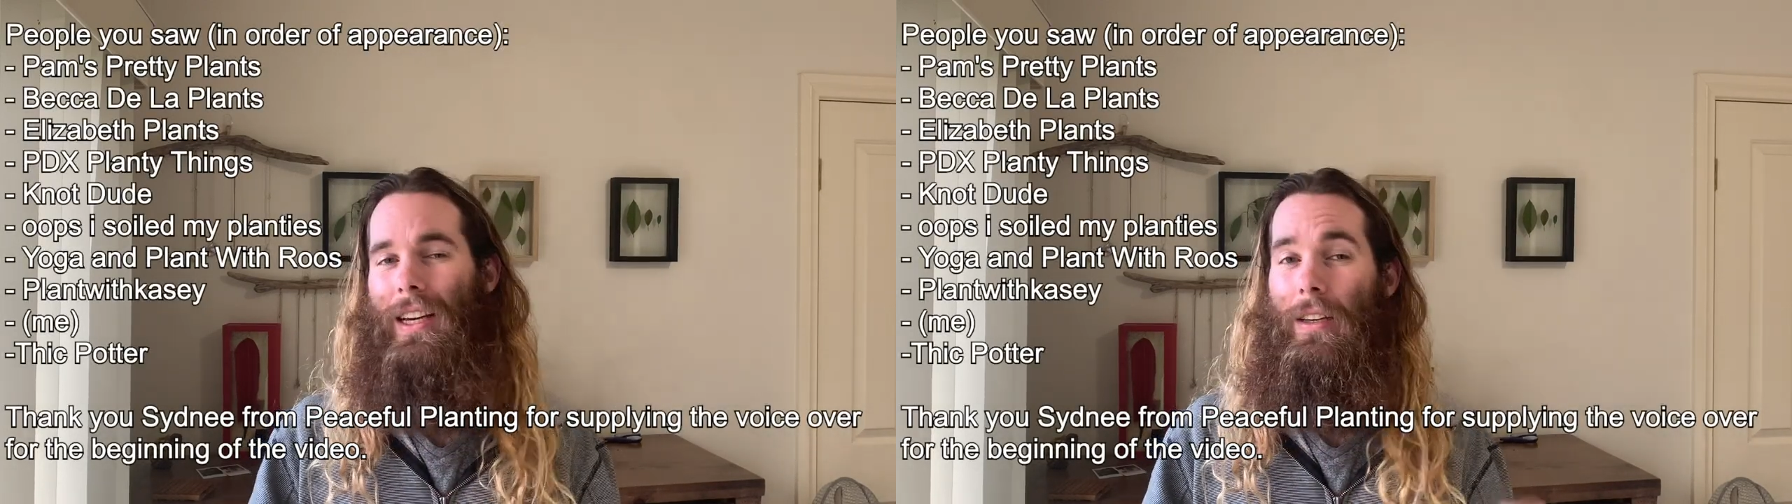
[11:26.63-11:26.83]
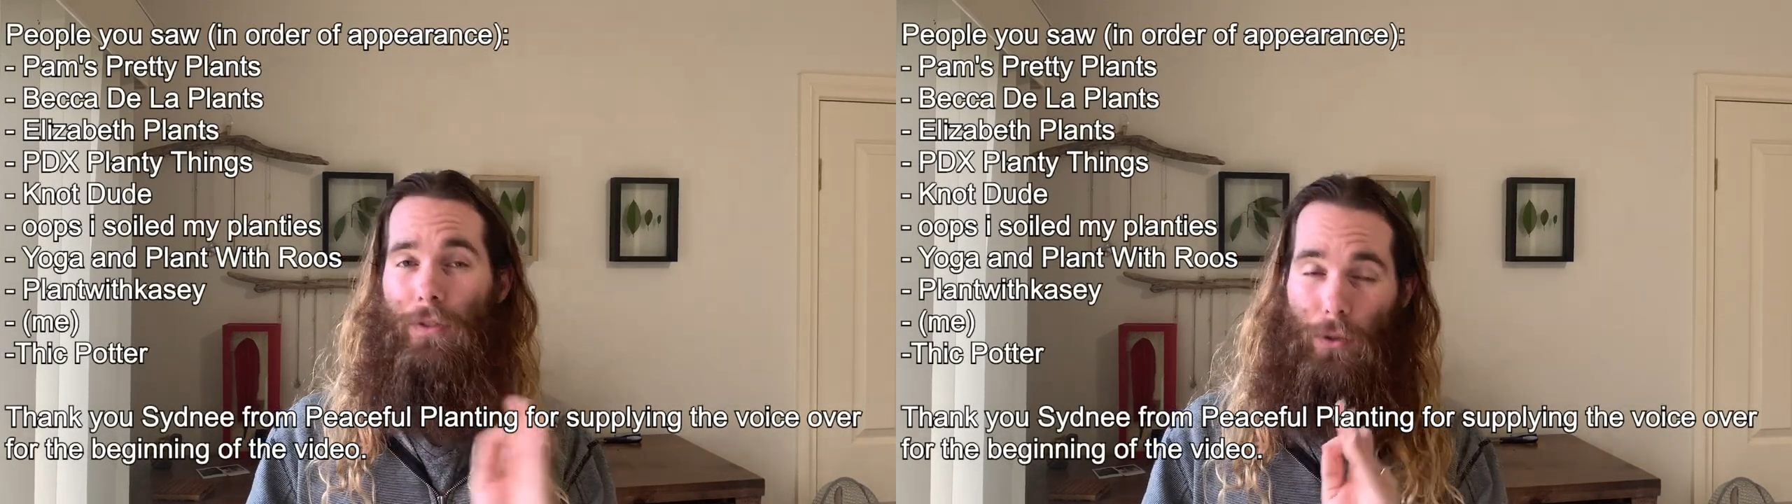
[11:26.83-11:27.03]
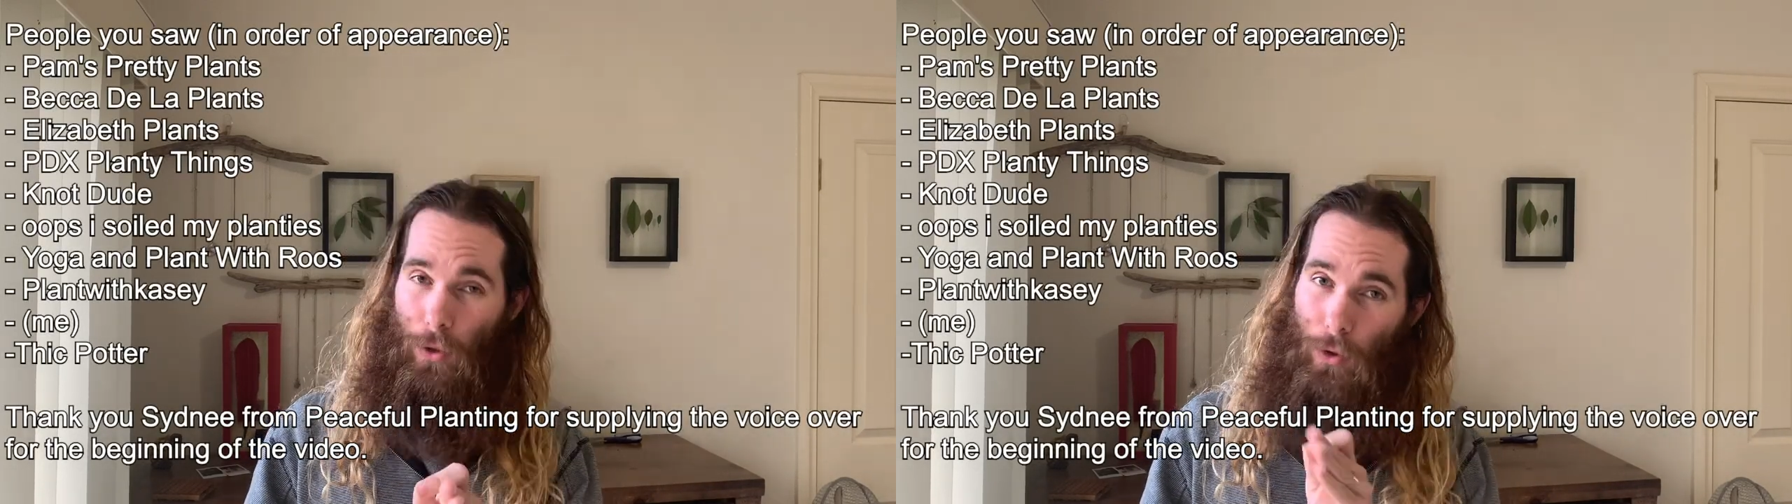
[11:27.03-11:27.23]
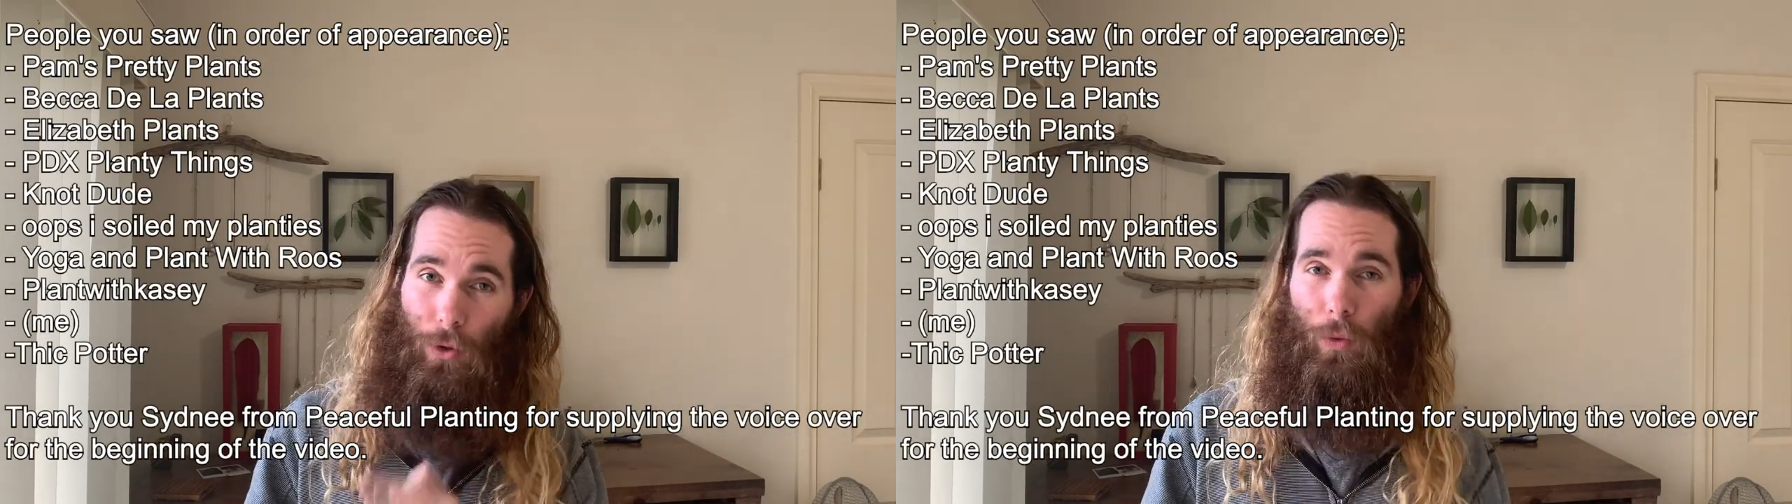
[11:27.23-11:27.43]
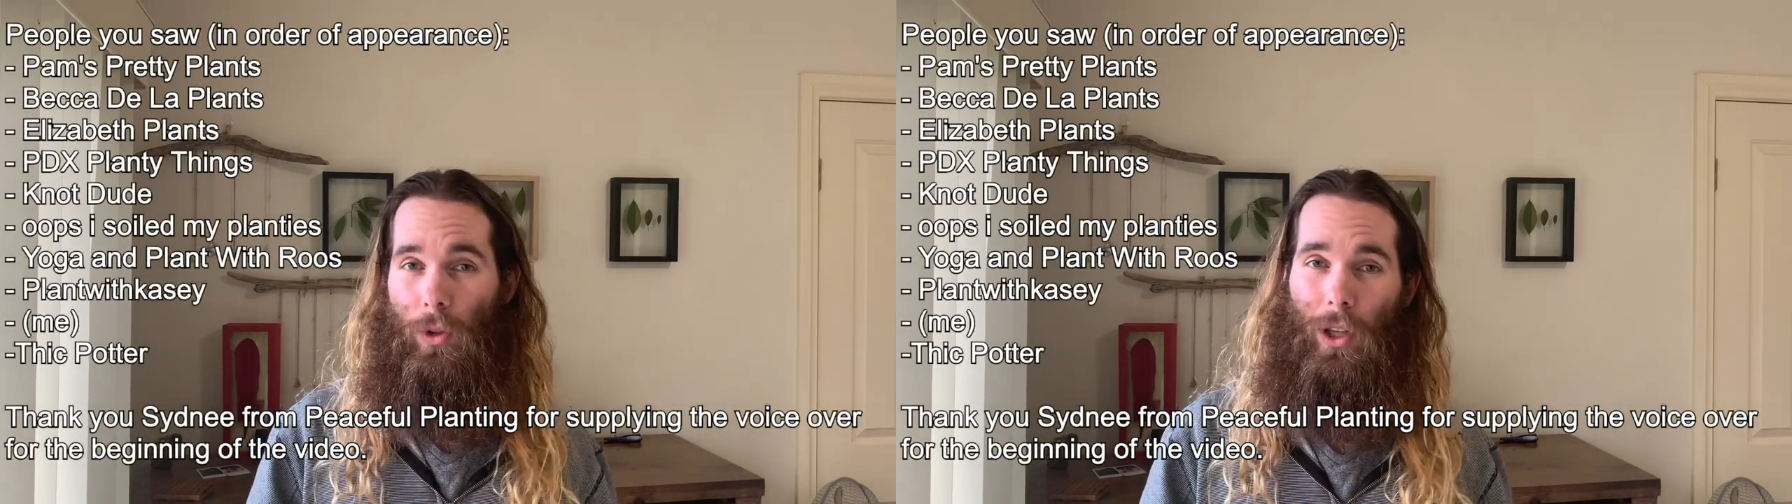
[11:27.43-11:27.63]
If you
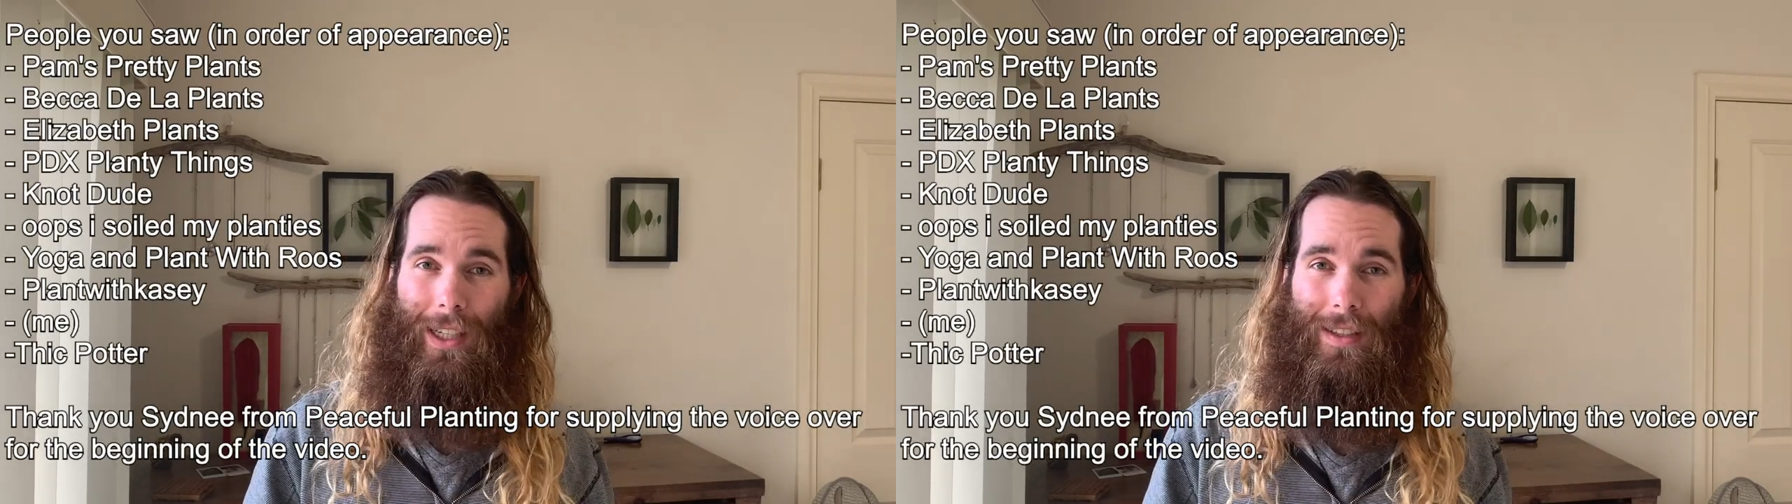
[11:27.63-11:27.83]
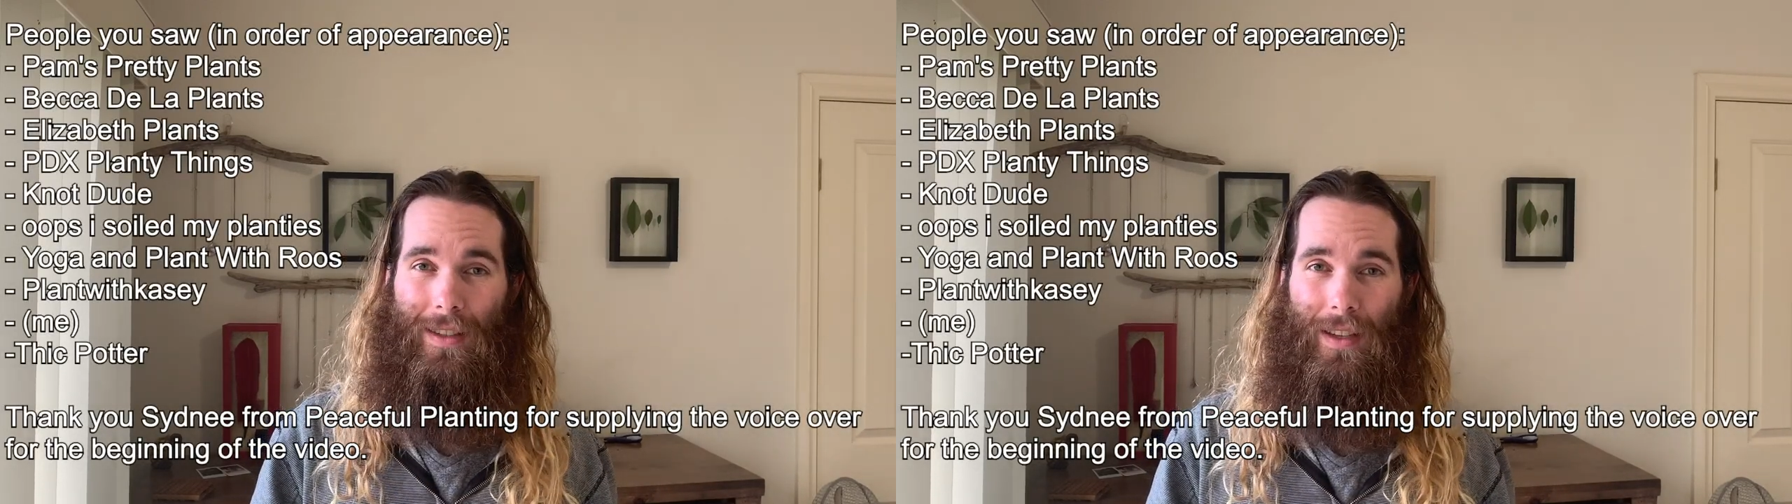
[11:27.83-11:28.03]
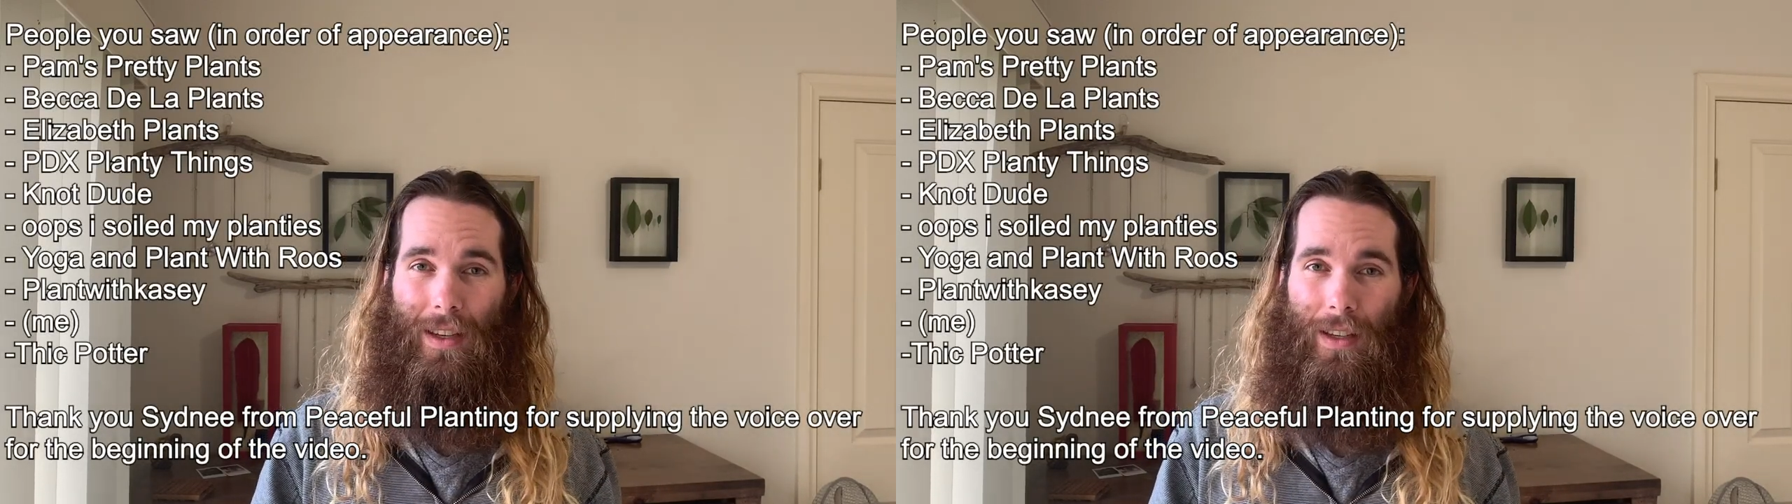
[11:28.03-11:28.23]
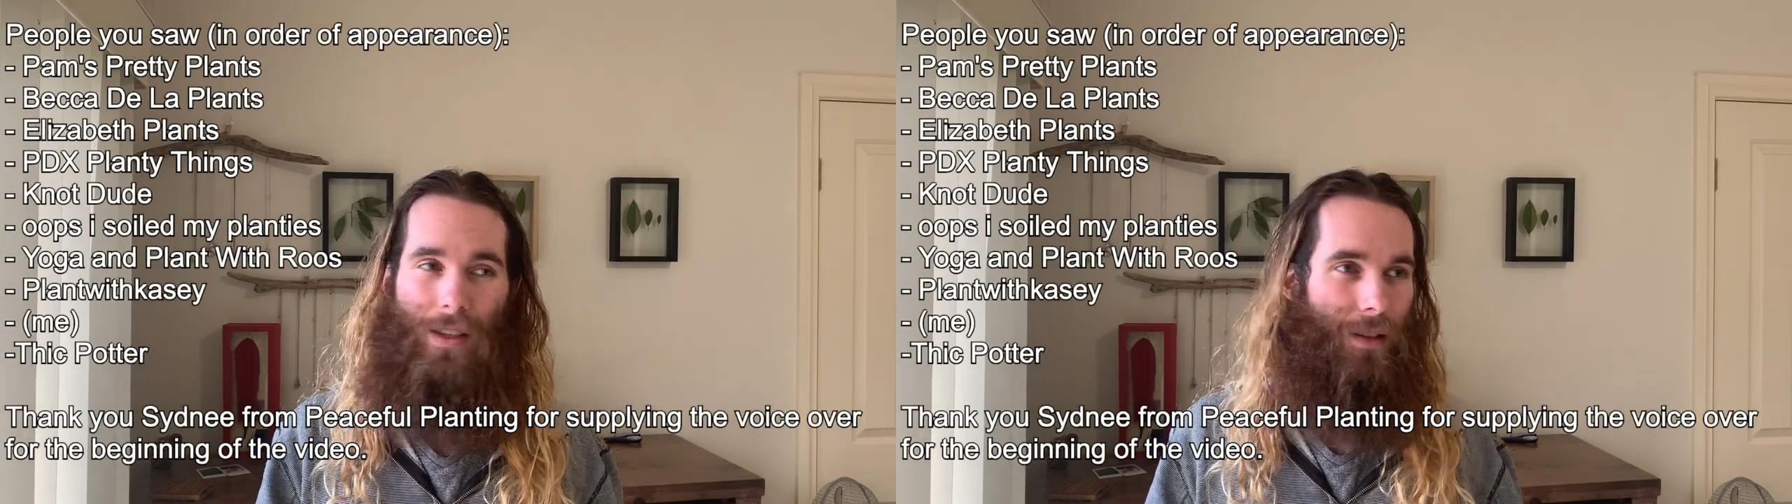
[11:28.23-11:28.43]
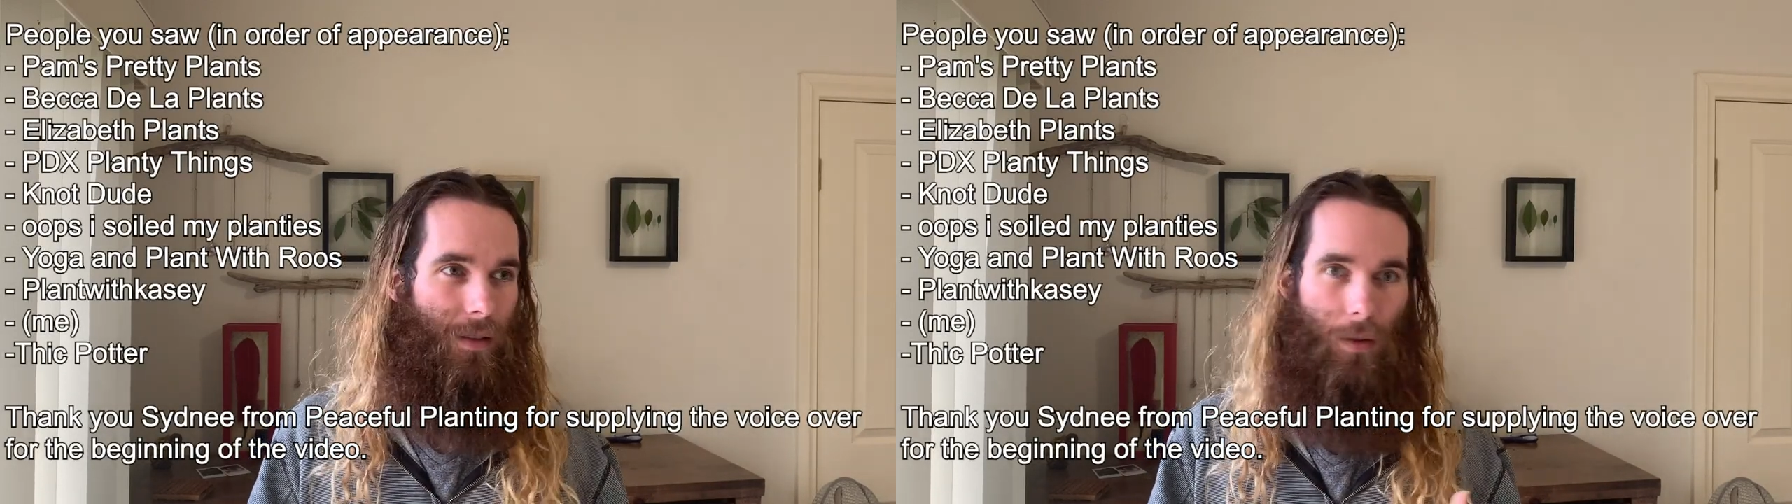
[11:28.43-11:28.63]
would like to see